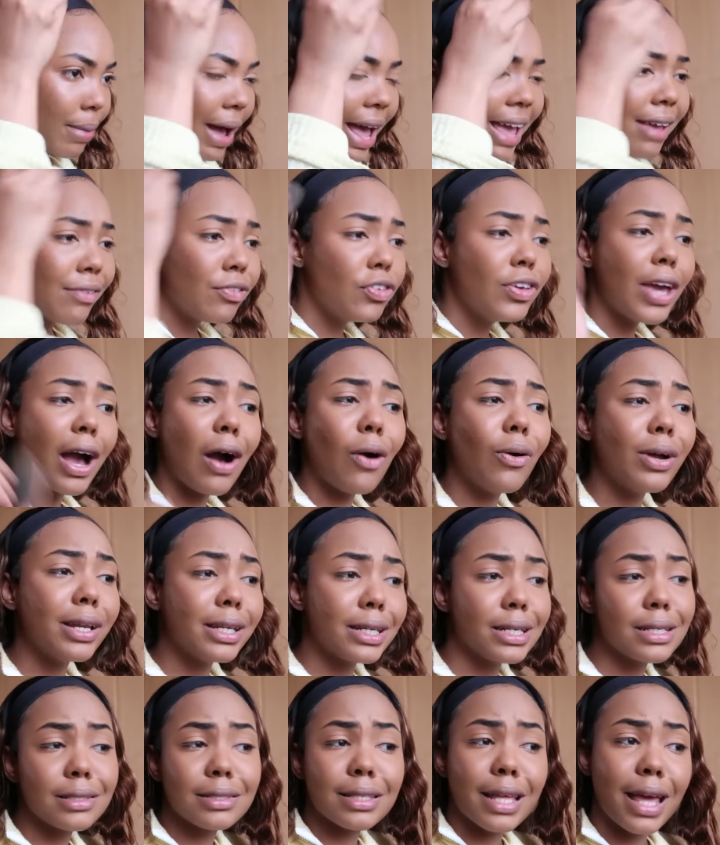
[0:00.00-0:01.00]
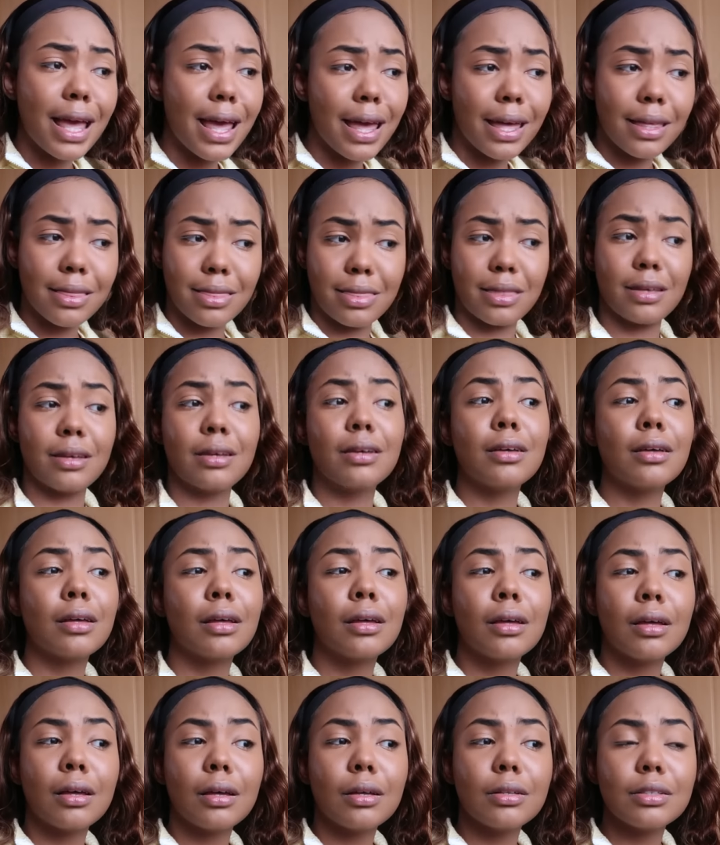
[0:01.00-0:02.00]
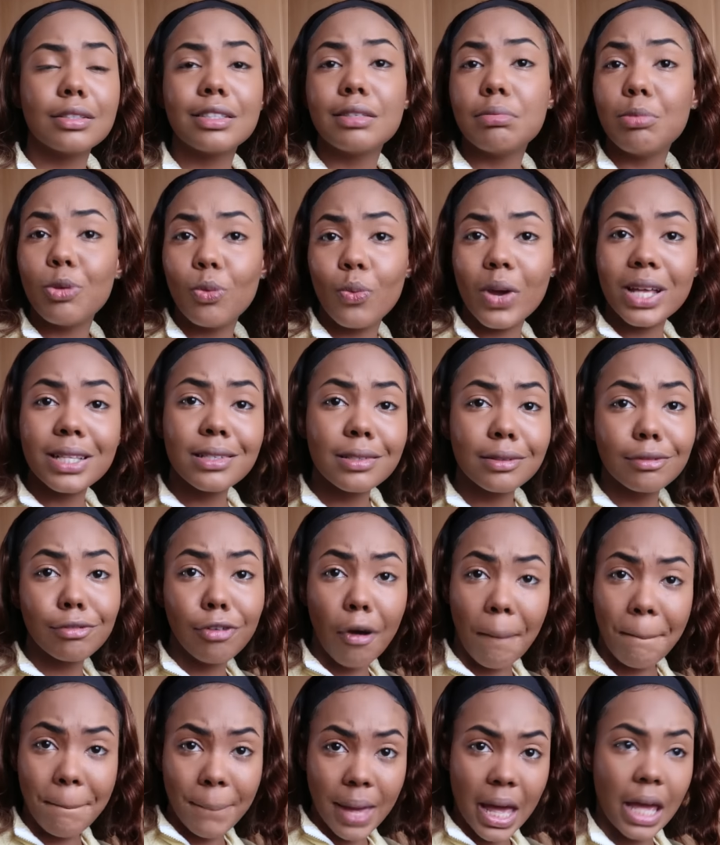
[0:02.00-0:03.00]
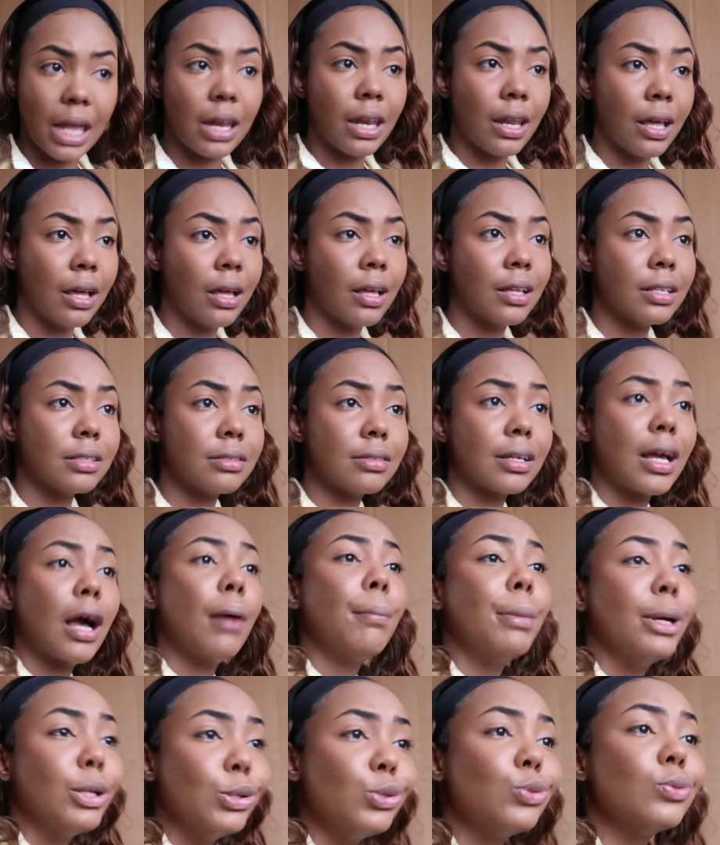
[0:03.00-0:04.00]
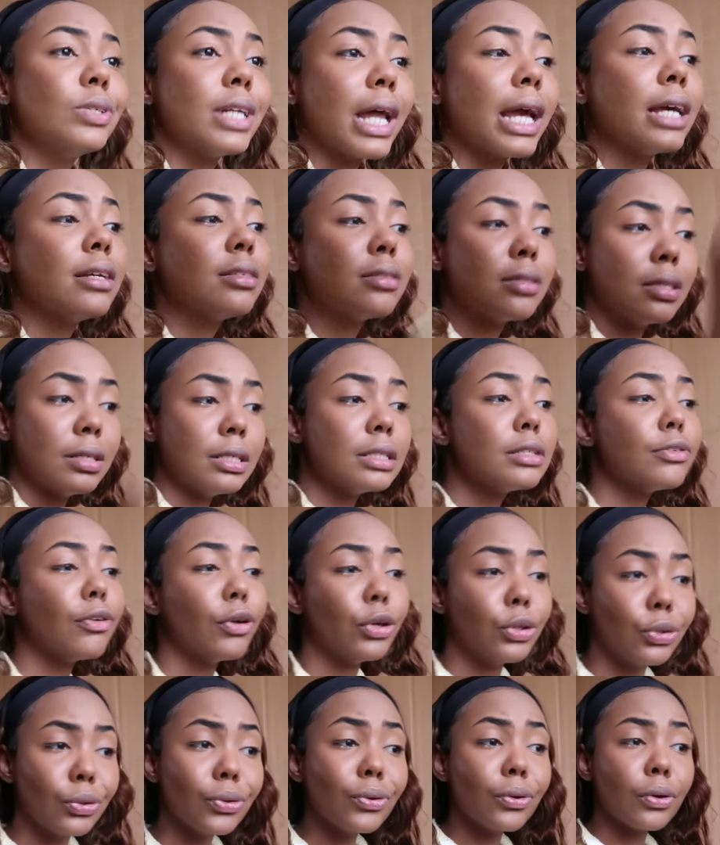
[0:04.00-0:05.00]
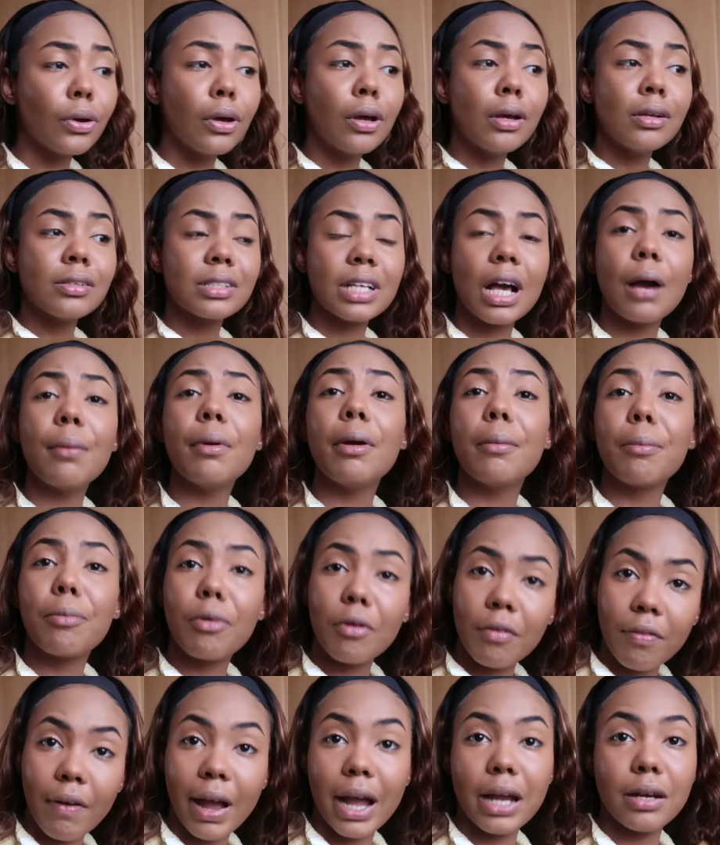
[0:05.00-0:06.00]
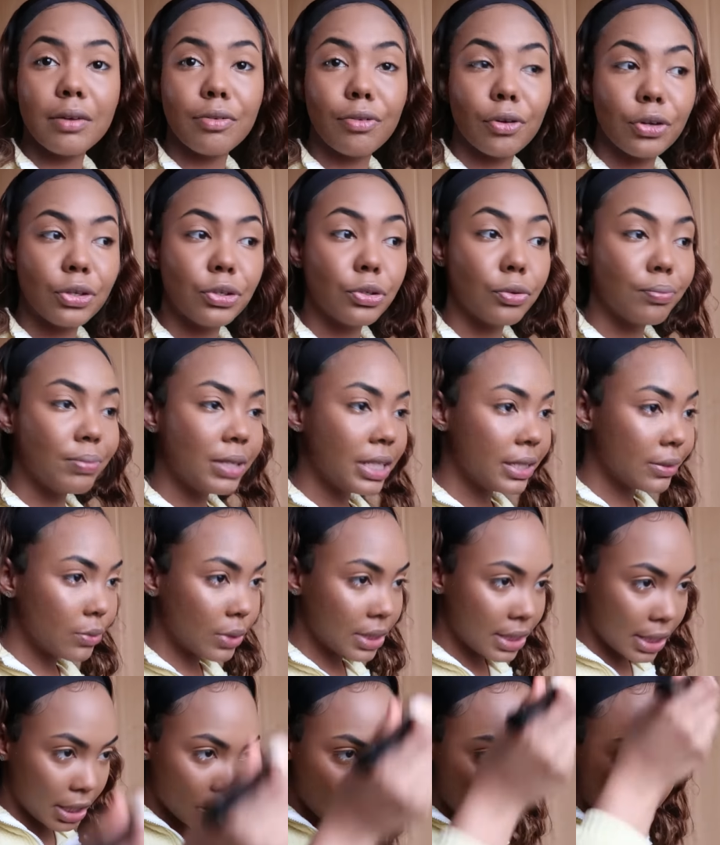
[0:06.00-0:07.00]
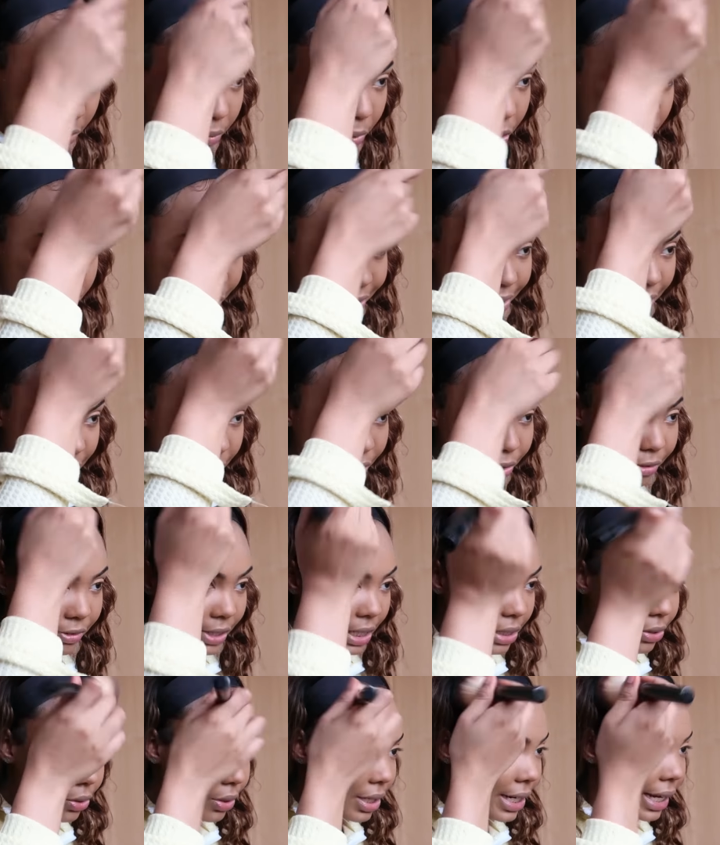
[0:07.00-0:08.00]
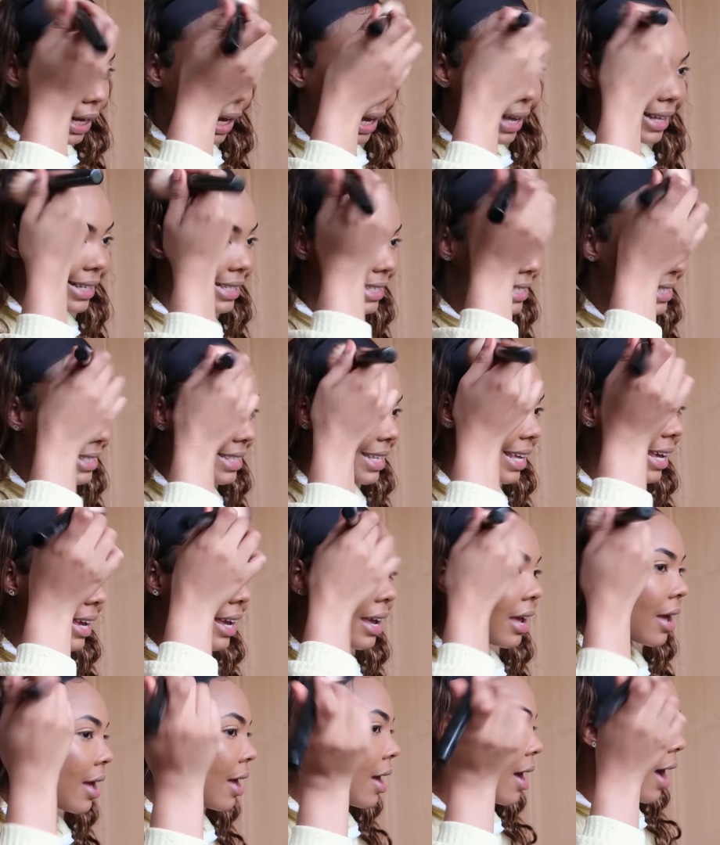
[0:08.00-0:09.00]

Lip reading: But if you are on this earth to be waiting for men to come and do nice things for you, come and provide for you, please, what are you doing with yourself? That's all I can say.